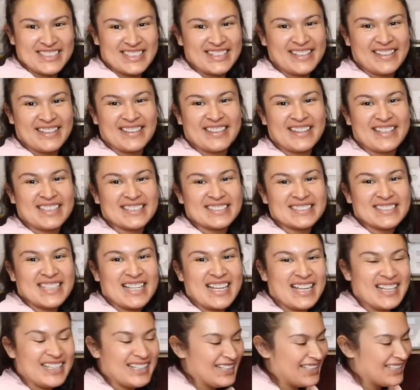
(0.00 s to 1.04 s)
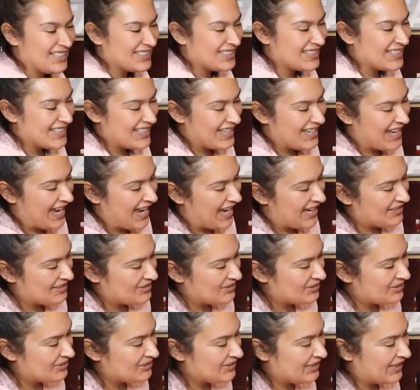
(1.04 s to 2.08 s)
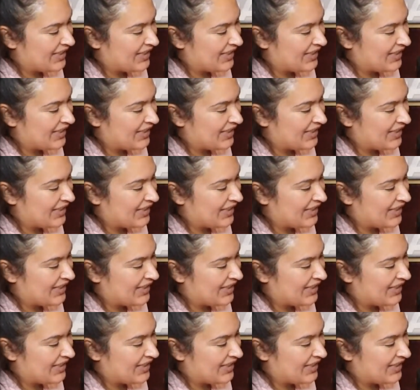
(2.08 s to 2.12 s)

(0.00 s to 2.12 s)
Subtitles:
on this end is the handle,